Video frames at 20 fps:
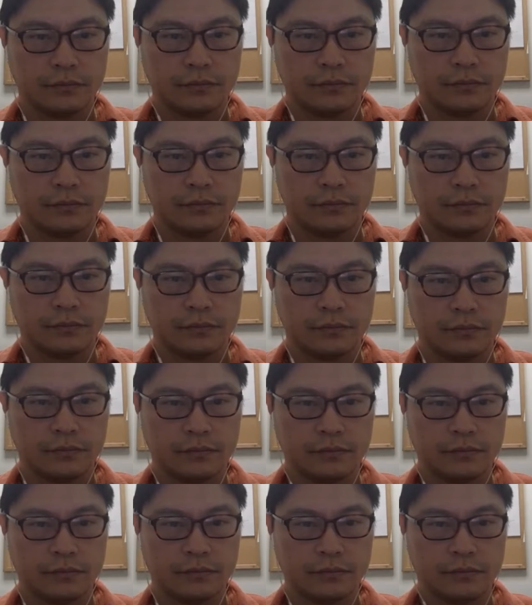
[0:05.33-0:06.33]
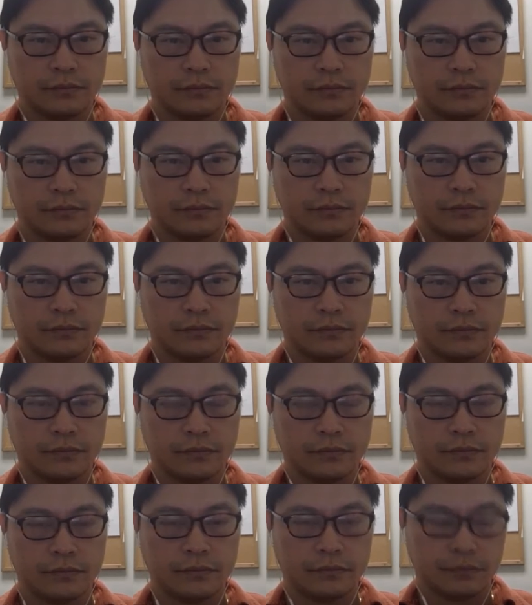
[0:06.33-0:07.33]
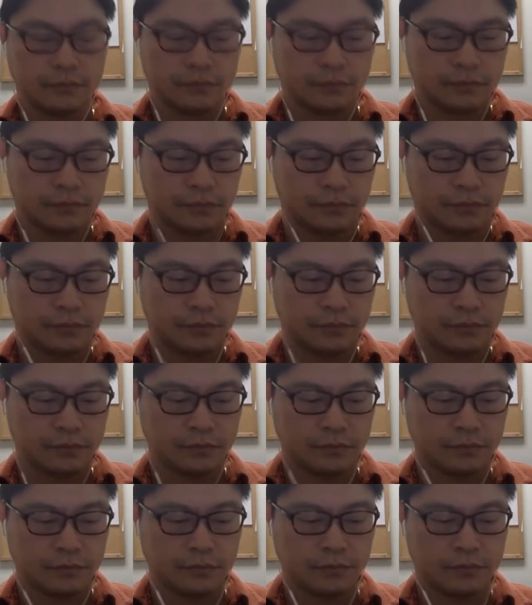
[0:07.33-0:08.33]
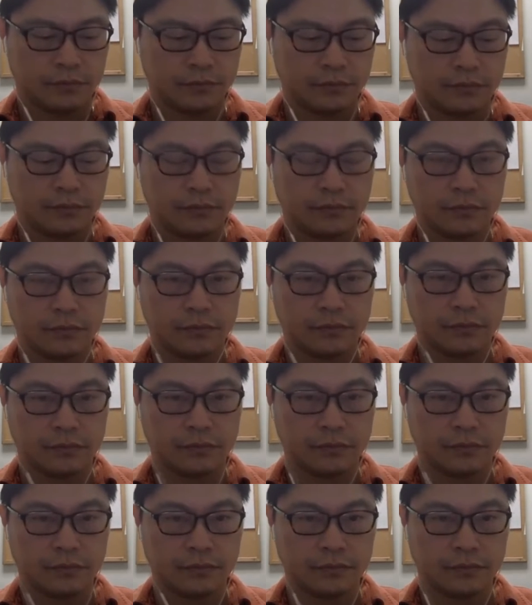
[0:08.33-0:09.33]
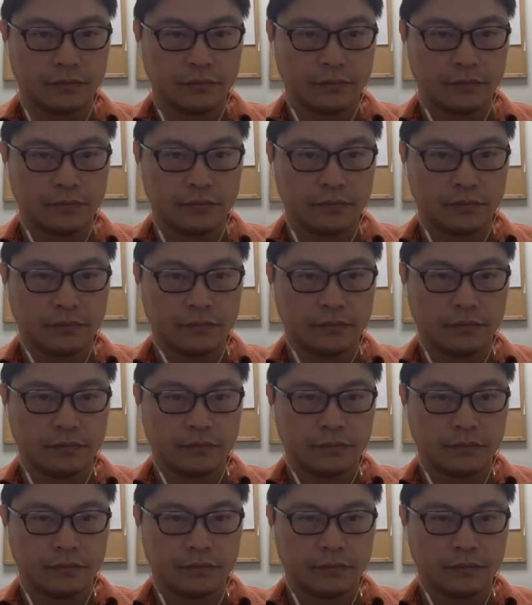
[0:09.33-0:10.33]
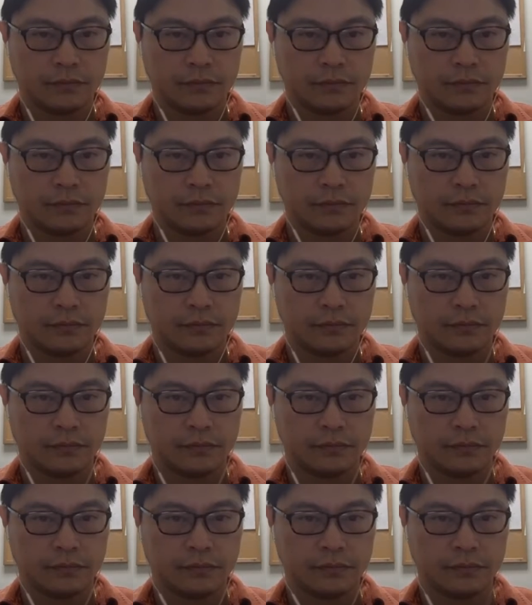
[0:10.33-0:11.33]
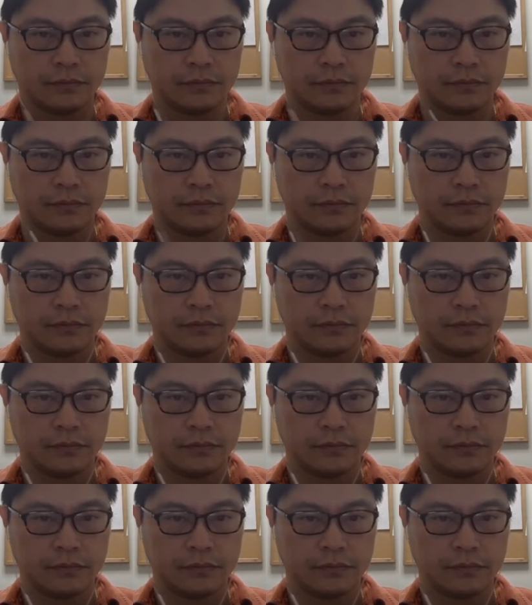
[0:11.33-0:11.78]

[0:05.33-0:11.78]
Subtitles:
(silent)